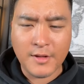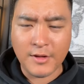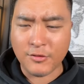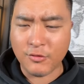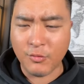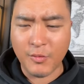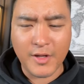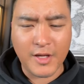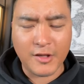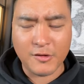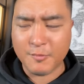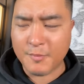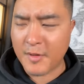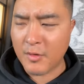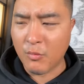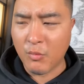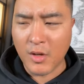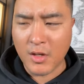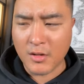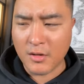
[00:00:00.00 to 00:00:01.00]
This week, it's
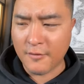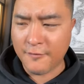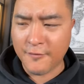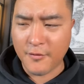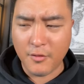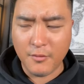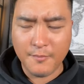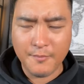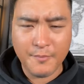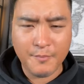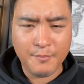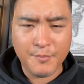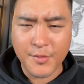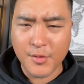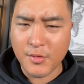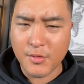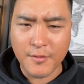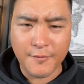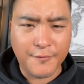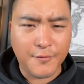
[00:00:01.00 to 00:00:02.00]
been wonderful,
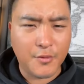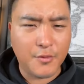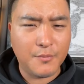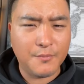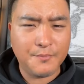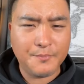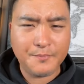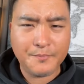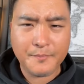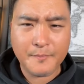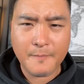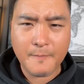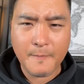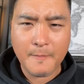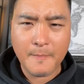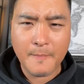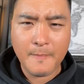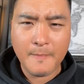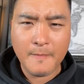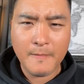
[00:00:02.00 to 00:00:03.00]
beautiful.
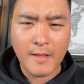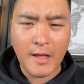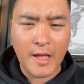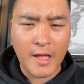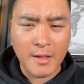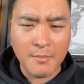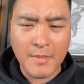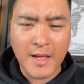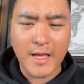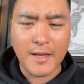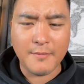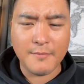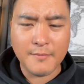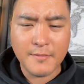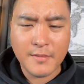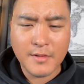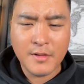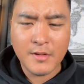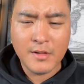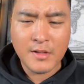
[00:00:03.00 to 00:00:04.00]
Amen.
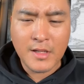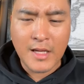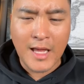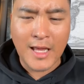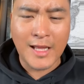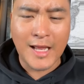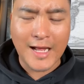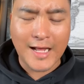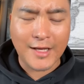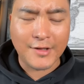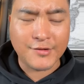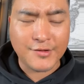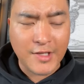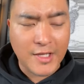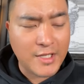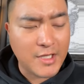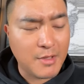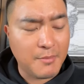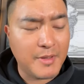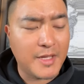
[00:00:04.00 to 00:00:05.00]
And like I
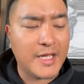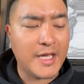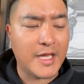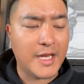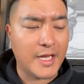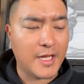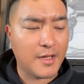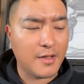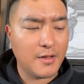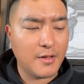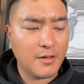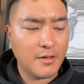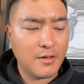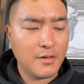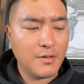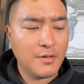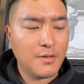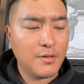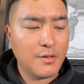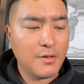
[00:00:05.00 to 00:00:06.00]
said in the beginning,
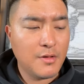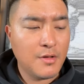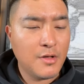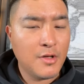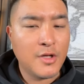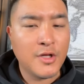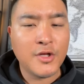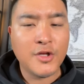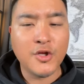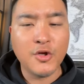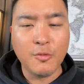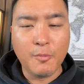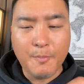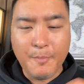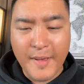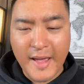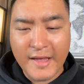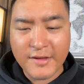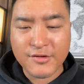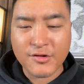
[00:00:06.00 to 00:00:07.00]
you
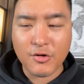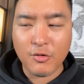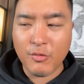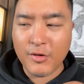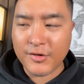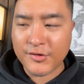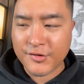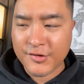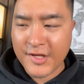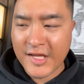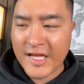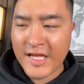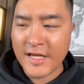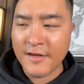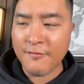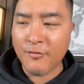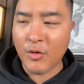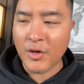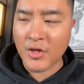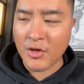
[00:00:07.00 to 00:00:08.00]
best
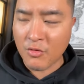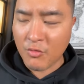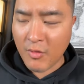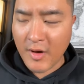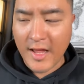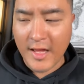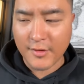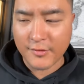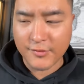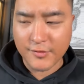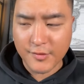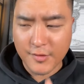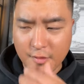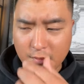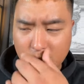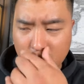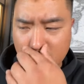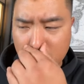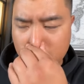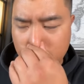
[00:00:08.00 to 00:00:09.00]
receive when you
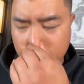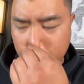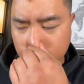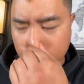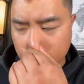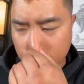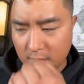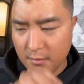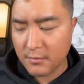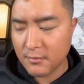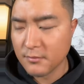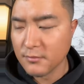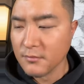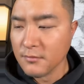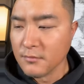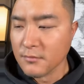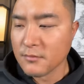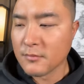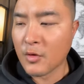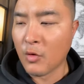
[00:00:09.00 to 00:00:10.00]
rest.
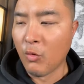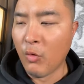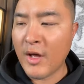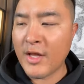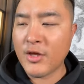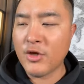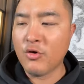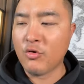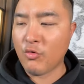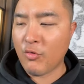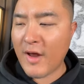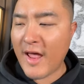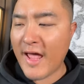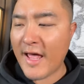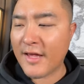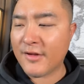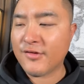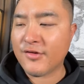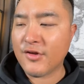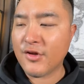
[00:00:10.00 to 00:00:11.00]
When you
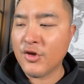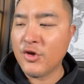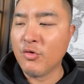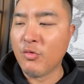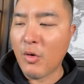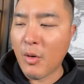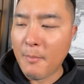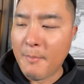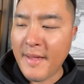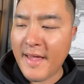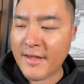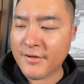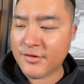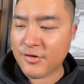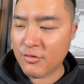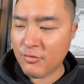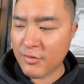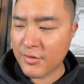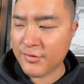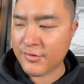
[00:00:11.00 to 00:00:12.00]
rest, you will
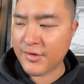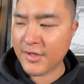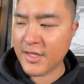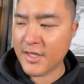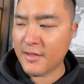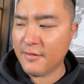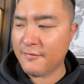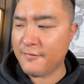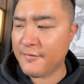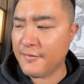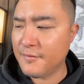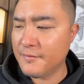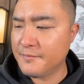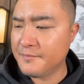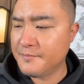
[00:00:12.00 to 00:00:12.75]
best receive.